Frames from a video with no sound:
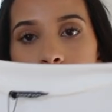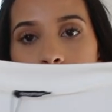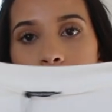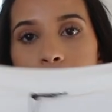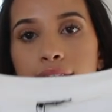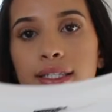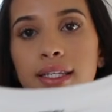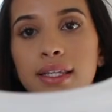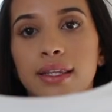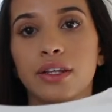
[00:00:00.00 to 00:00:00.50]

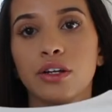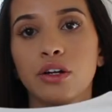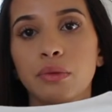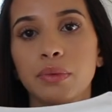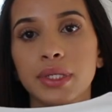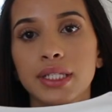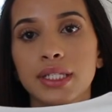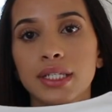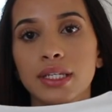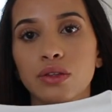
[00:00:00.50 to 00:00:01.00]
It's a little
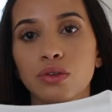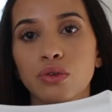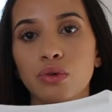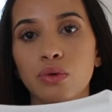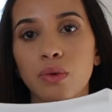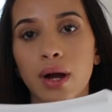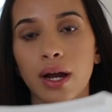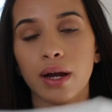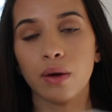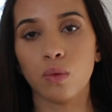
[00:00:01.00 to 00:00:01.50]
bit
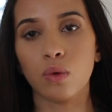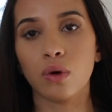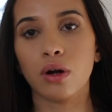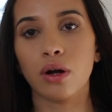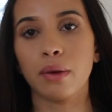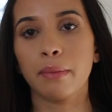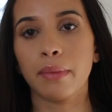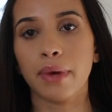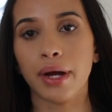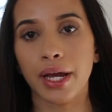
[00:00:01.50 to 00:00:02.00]
see-through. I
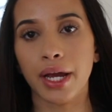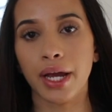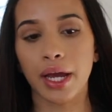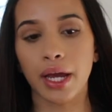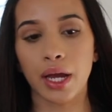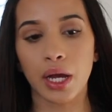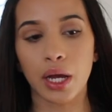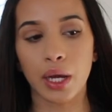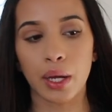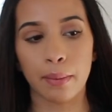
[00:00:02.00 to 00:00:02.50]
wore
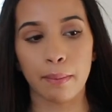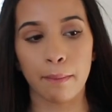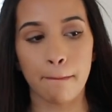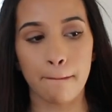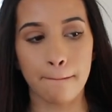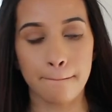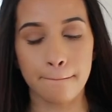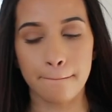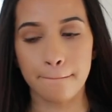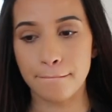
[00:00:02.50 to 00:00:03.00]
my
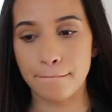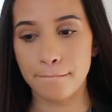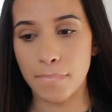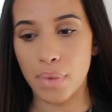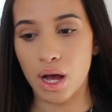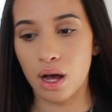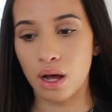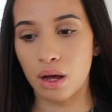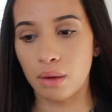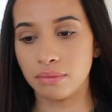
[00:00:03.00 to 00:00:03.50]

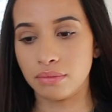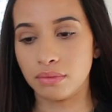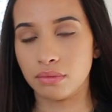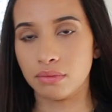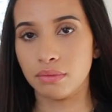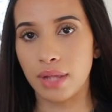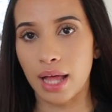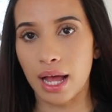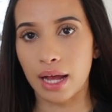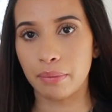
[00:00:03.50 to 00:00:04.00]
um,
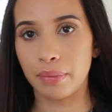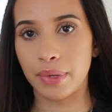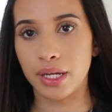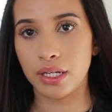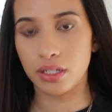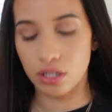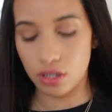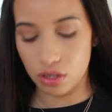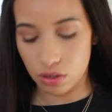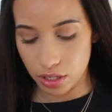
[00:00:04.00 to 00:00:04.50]
black
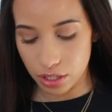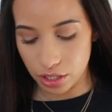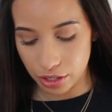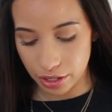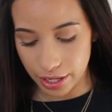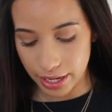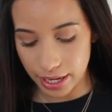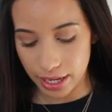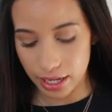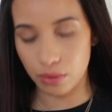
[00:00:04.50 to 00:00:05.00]
bandeau
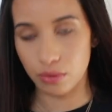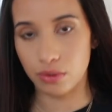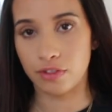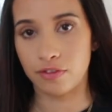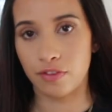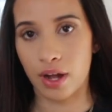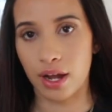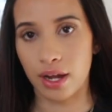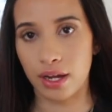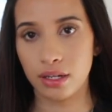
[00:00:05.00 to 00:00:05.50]
under it and it was
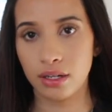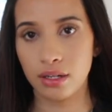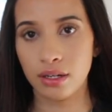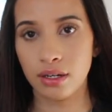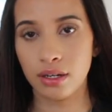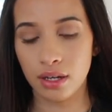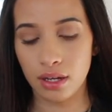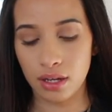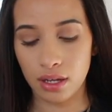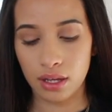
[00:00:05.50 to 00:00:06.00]
fine.
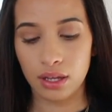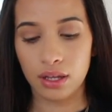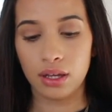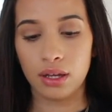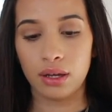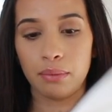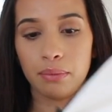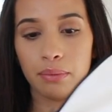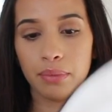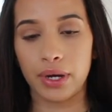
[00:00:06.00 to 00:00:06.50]

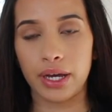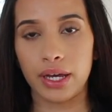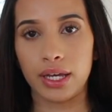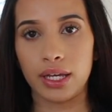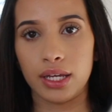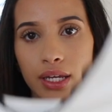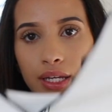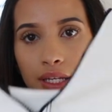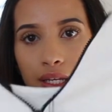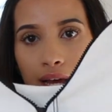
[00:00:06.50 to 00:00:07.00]

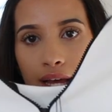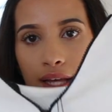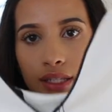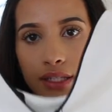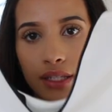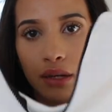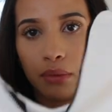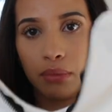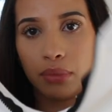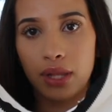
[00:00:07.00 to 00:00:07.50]
But it has
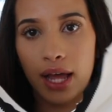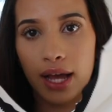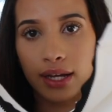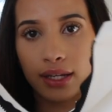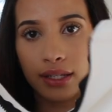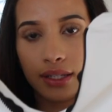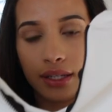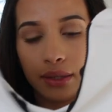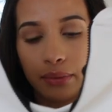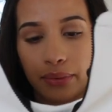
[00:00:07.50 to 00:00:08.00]
a
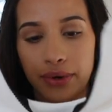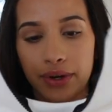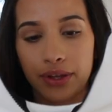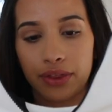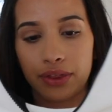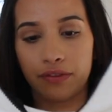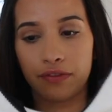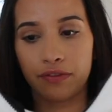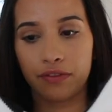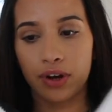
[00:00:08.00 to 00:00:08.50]
black zipper
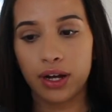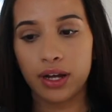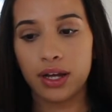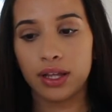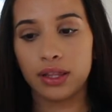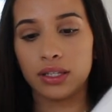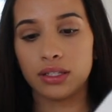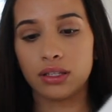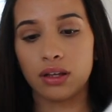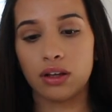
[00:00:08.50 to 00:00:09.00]
in the front.
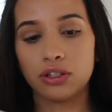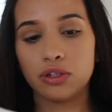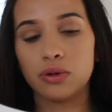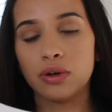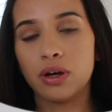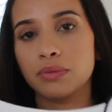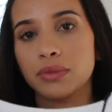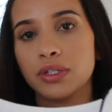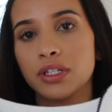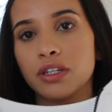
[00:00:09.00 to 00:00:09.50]
And this also
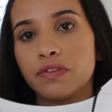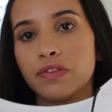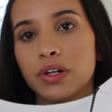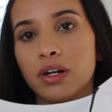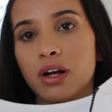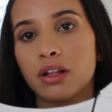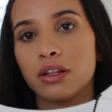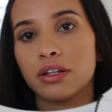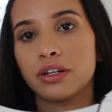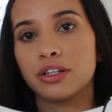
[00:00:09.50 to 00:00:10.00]
comes in different
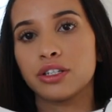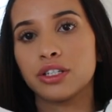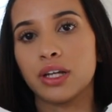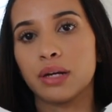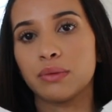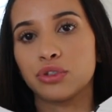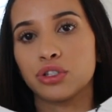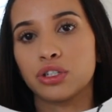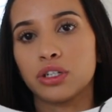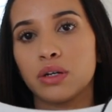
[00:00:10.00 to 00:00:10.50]
colors.
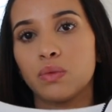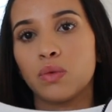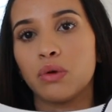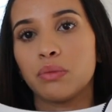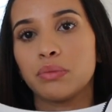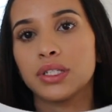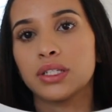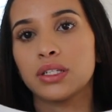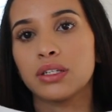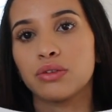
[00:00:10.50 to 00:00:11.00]
I'm sure it
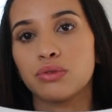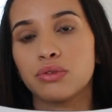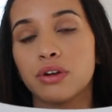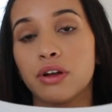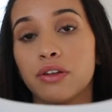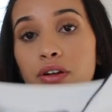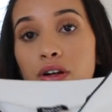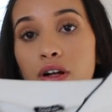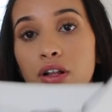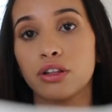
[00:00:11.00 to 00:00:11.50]
won't be see-through in
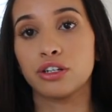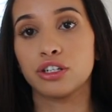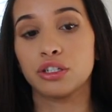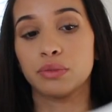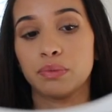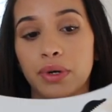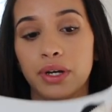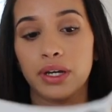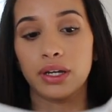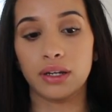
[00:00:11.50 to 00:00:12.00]
other colors.
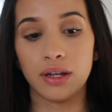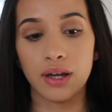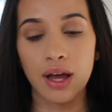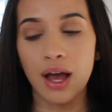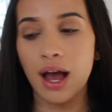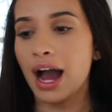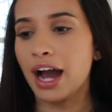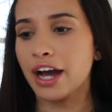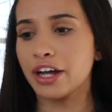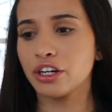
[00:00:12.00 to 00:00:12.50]
But
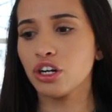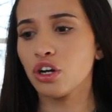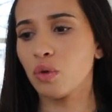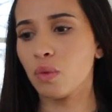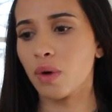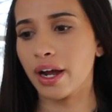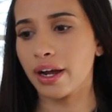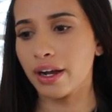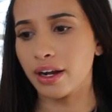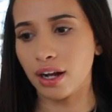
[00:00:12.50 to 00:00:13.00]
I don't know
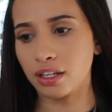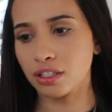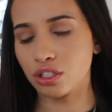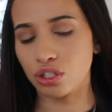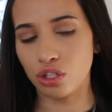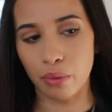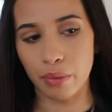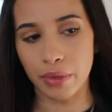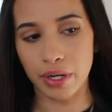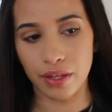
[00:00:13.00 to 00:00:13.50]
why I got
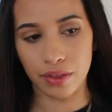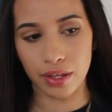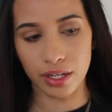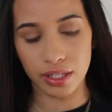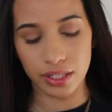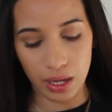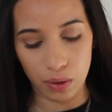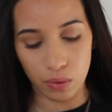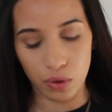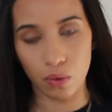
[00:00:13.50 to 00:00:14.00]
so many
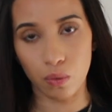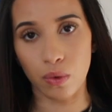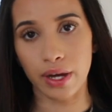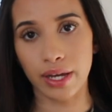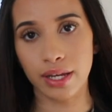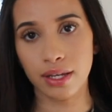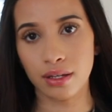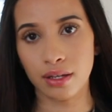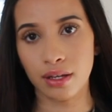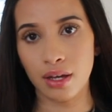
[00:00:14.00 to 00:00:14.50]
things that were
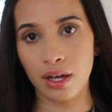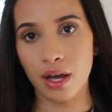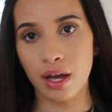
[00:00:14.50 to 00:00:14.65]
white.